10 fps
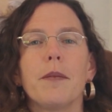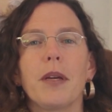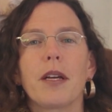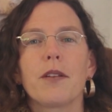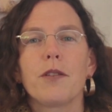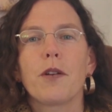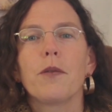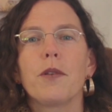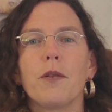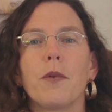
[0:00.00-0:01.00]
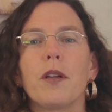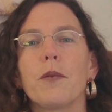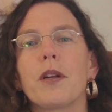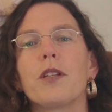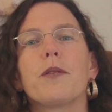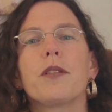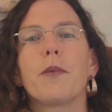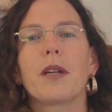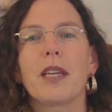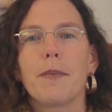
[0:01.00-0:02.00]
because what you want to do is you
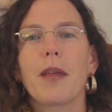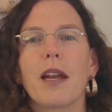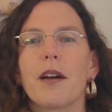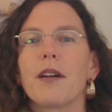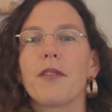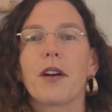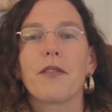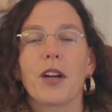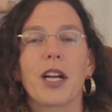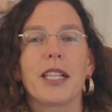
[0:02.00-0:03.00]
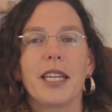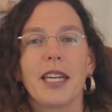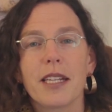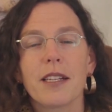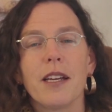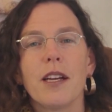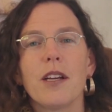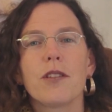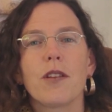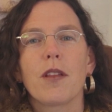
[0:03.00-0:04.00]
want to keep that area very, very clean
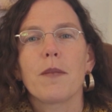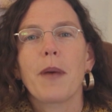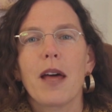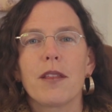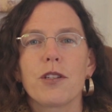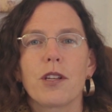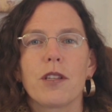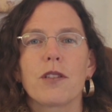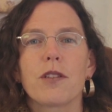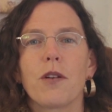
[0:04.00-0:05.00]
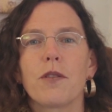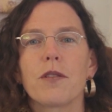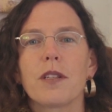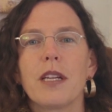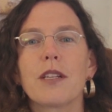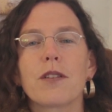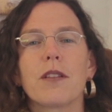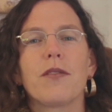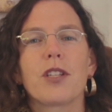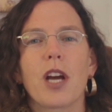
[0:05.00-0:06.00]
so that pathogens don't enter
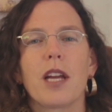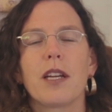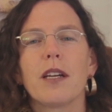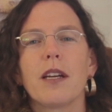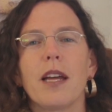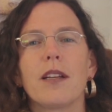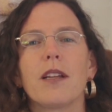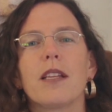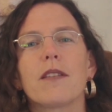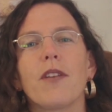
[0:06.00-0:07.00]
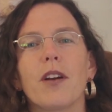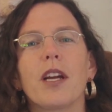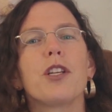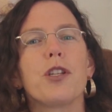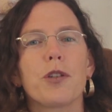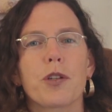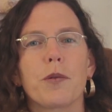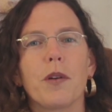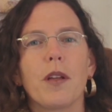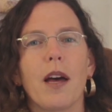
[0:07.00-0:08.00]
the vagina. And it's very
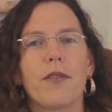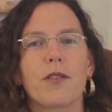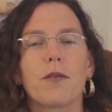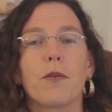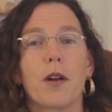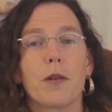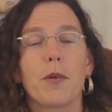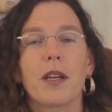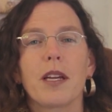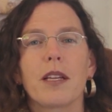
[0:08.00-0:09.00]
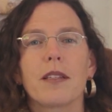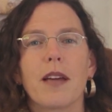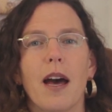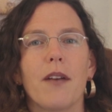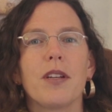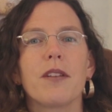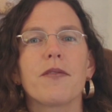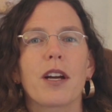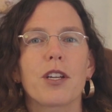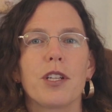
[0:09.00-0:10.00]
unusual after water breaking to have an
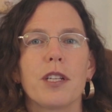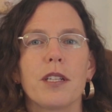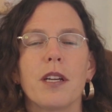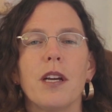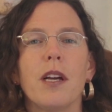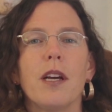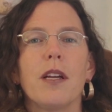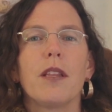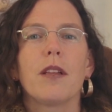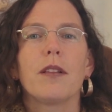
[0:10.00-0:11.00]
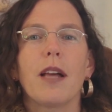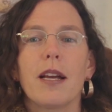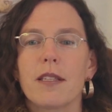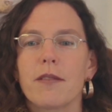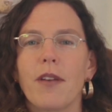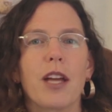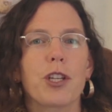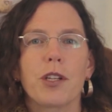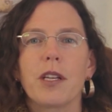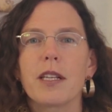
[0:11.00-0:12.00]
infection. The less
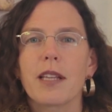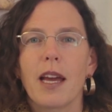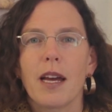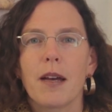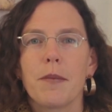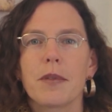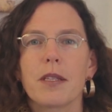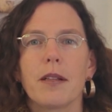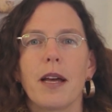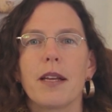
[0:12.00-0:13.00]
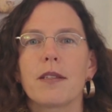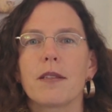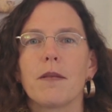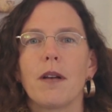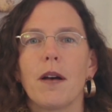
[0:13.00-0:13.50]
vaginal exams, the less